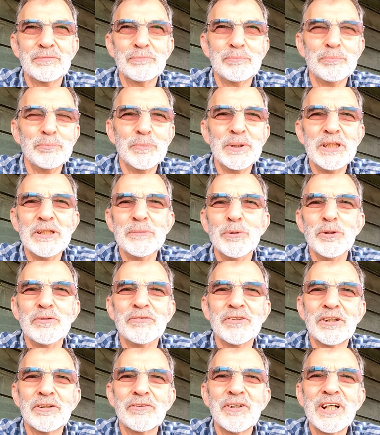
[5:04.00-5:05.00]
me
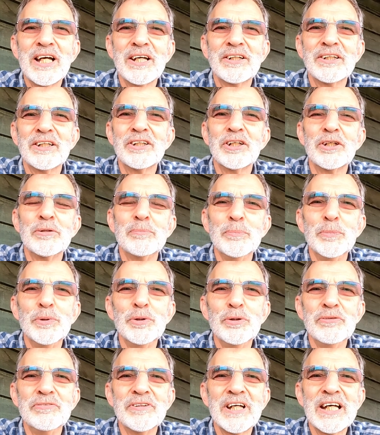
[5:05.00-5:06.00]
moving around, I don't
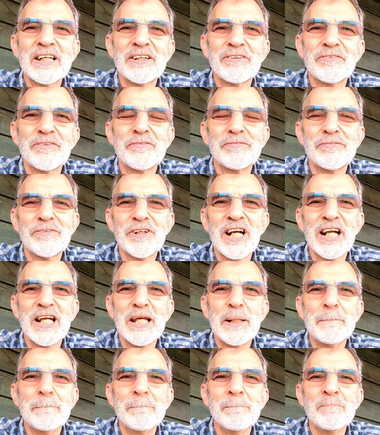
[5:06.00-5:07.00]
move out of the
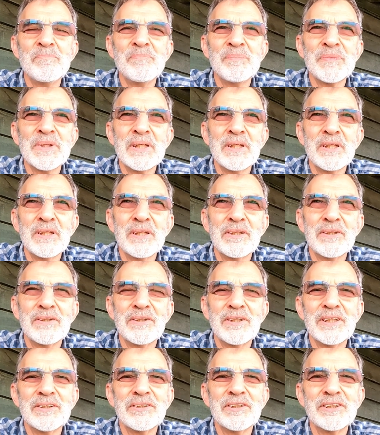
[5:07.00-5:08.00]
frame,
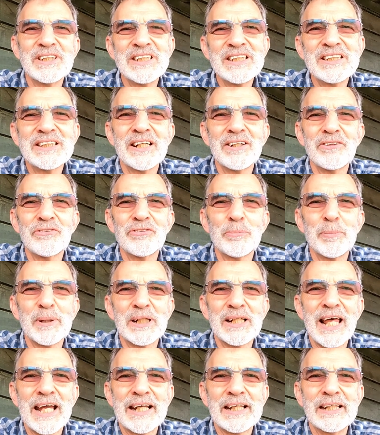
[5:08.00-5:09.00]
then the detail's a bit
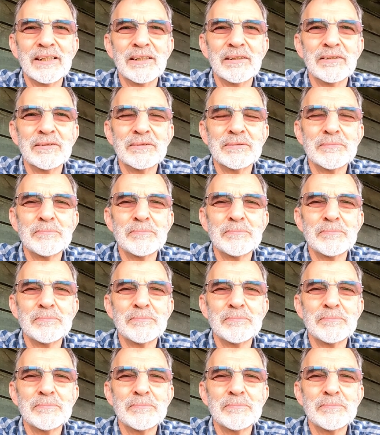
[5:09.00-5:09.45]
lacking.